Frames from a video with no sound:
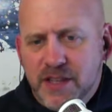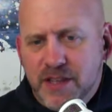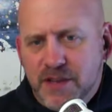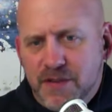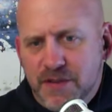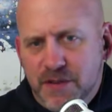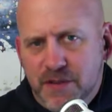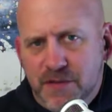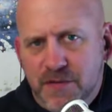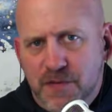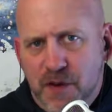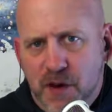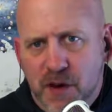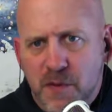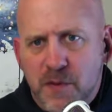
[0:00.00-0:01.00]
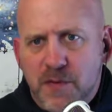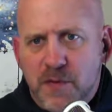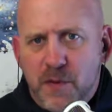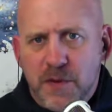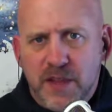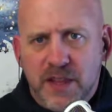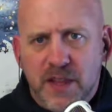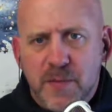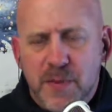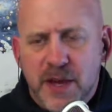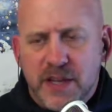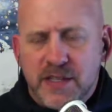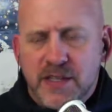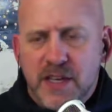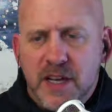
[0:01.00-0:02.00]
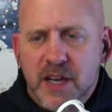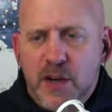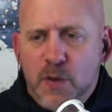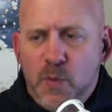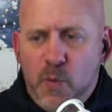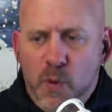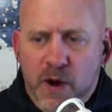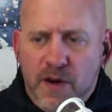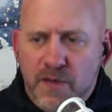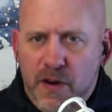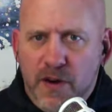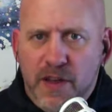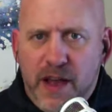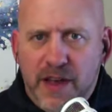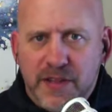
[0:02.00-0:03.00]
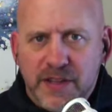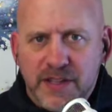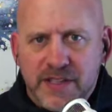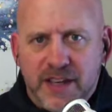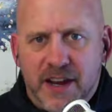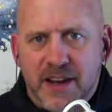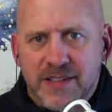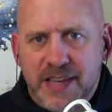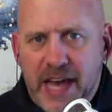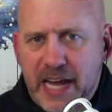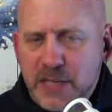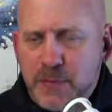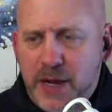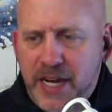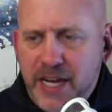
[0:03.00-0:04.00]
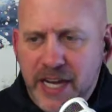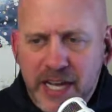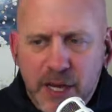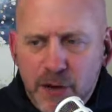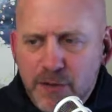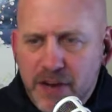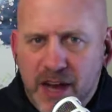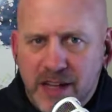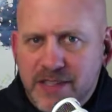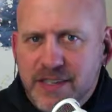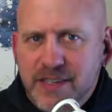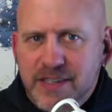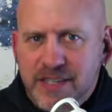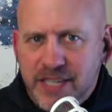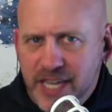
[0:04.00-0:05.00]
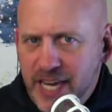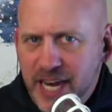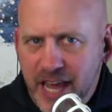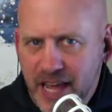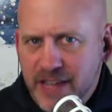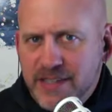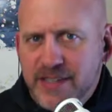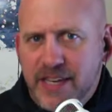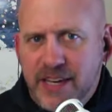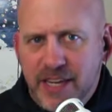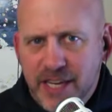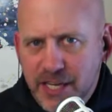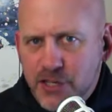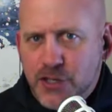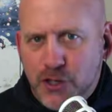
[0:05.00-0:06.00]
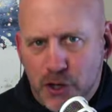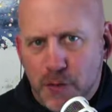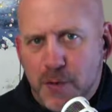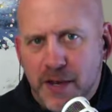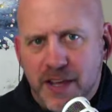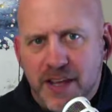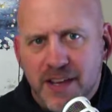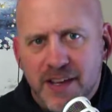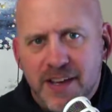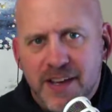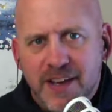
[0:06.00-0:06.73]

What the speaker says: The fall before the Olympics, one of our athletes got attacked by neo-Nazi skinheads in East Germany.